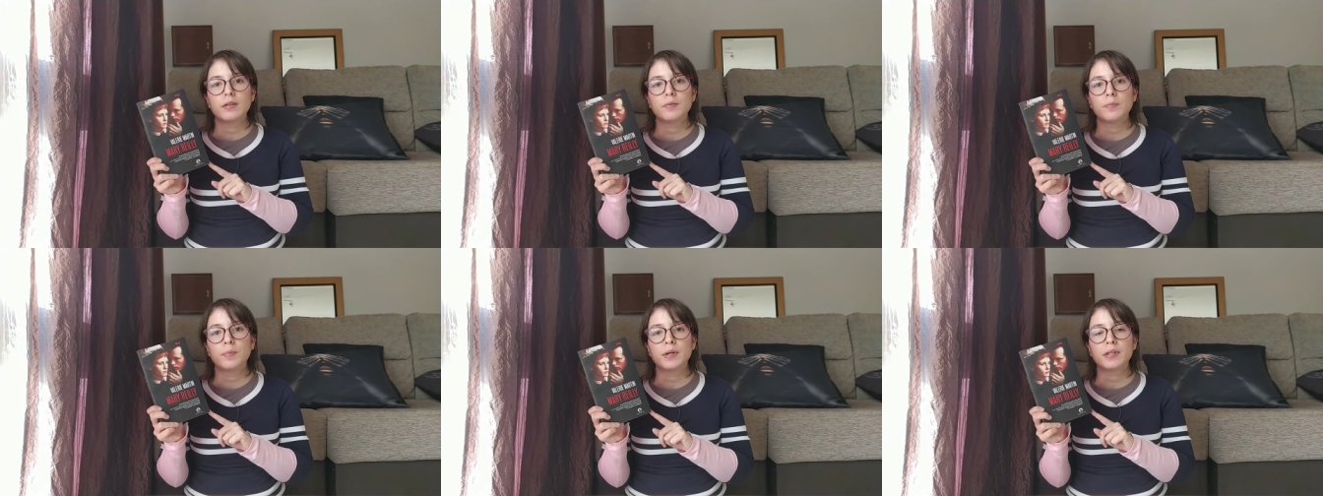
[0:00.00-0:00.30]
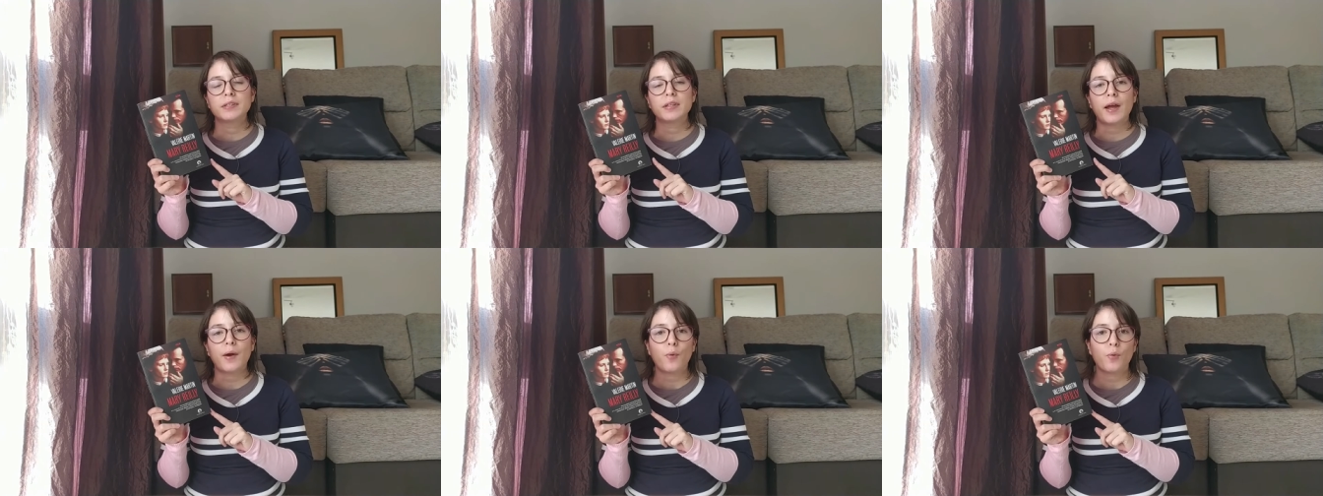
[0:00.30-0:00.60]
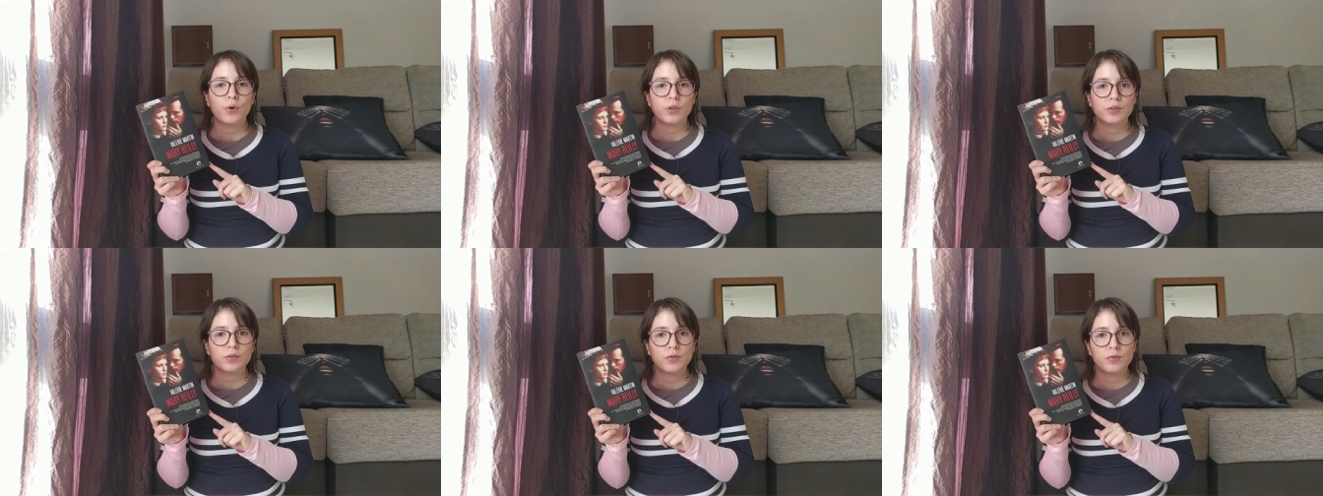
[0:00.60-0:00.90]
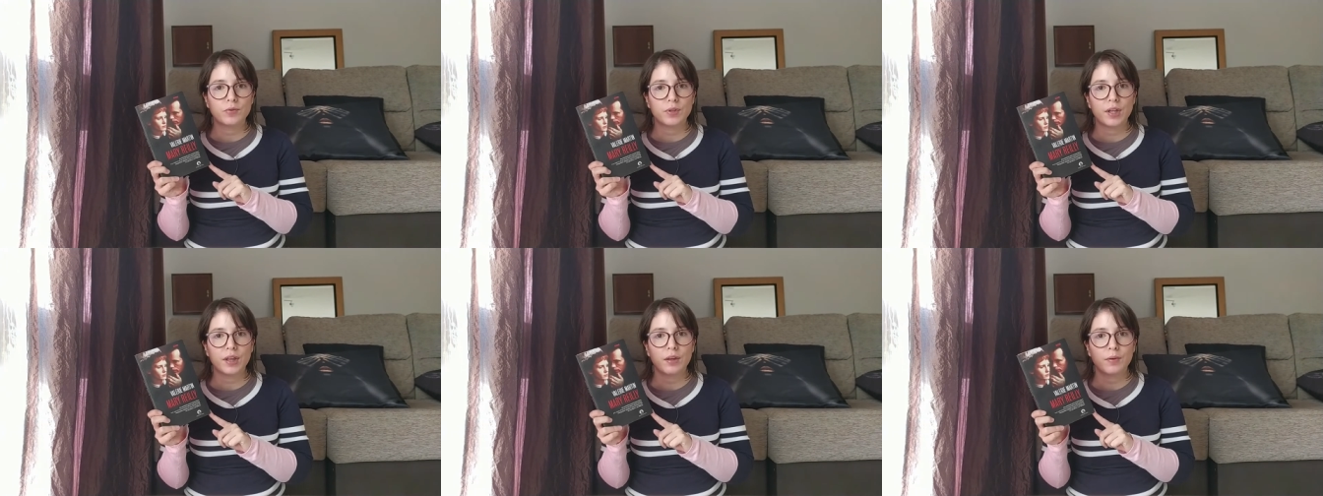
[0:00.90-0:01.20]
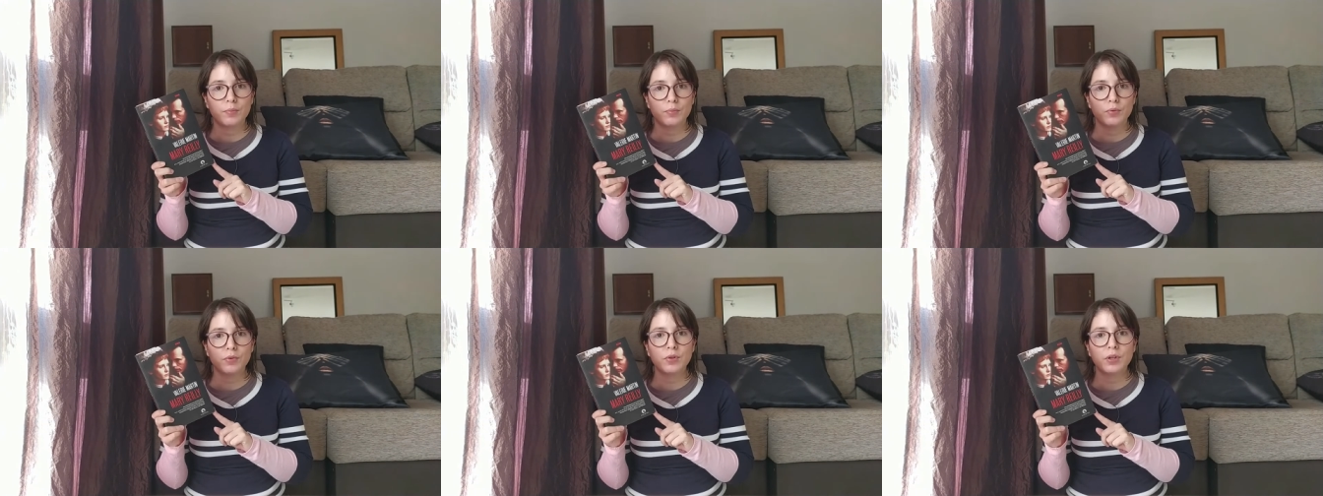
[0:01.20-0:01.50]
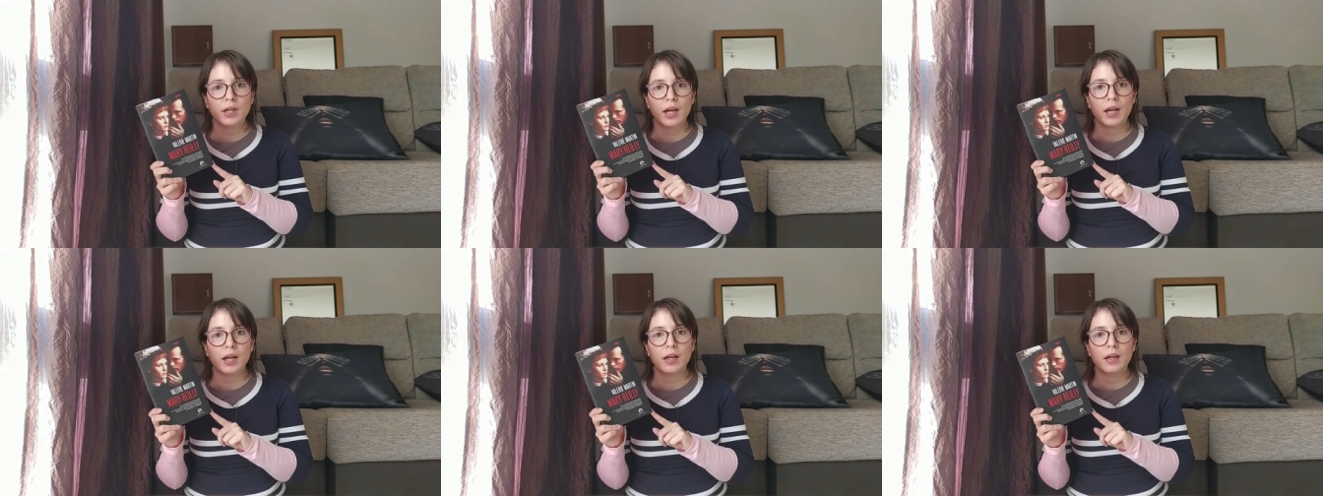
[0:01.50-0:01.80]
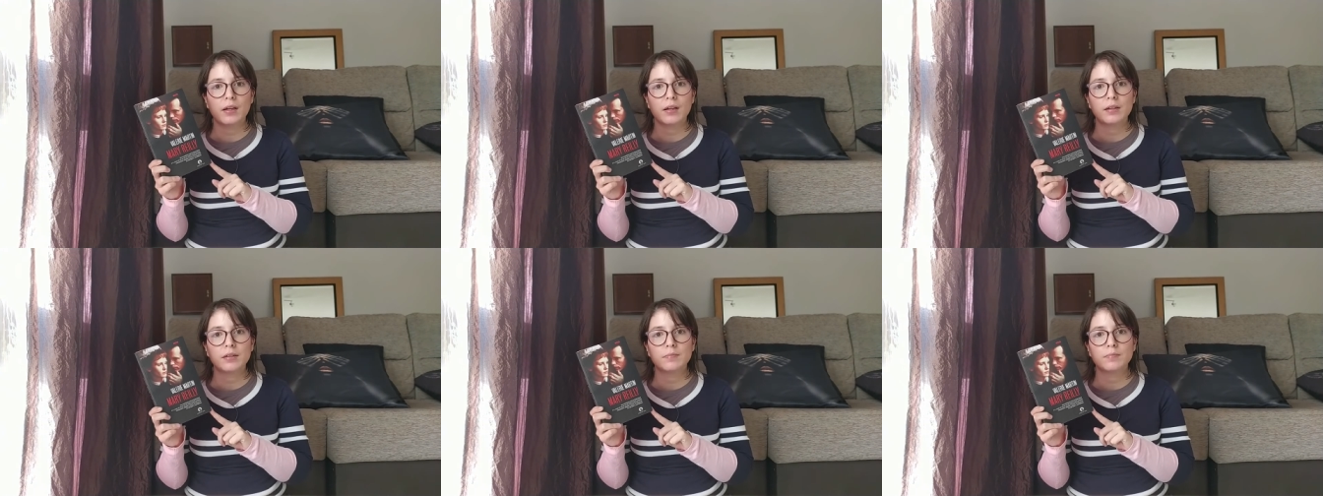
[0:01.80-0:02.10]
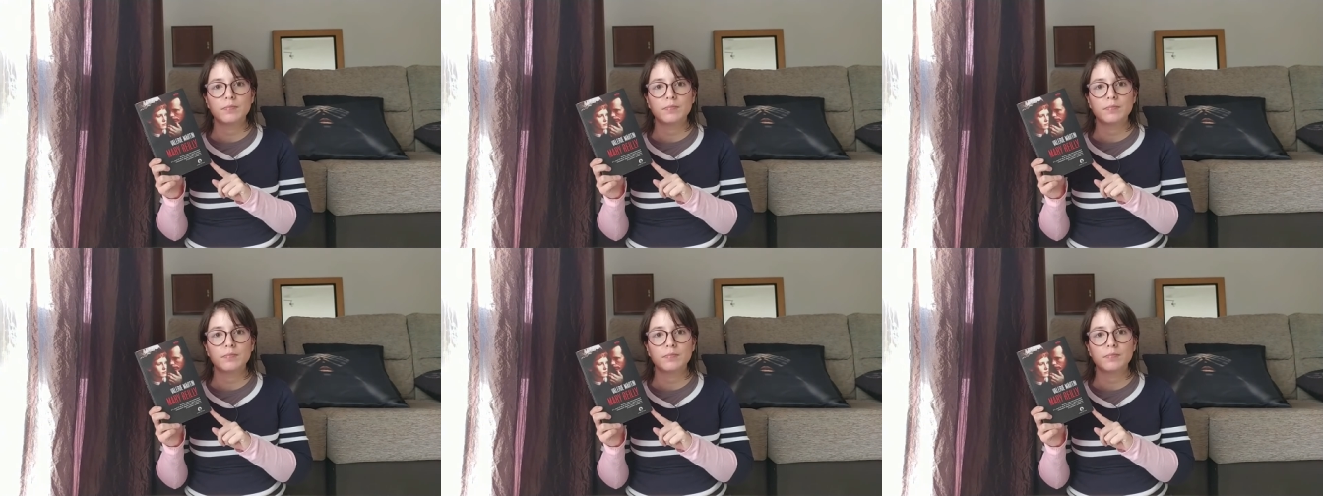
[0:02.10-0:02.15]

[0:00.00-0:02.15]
But I want to read the book. I,